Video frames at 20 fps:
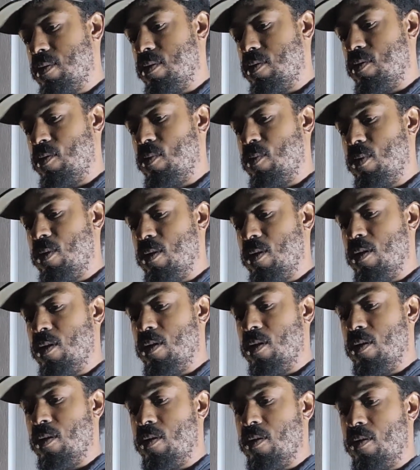it's a really
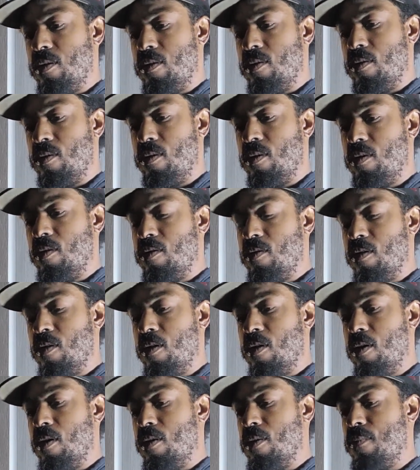good
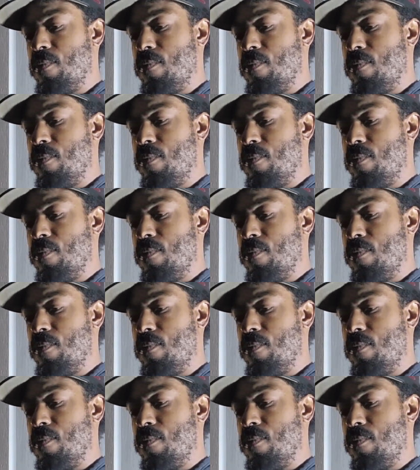cigar.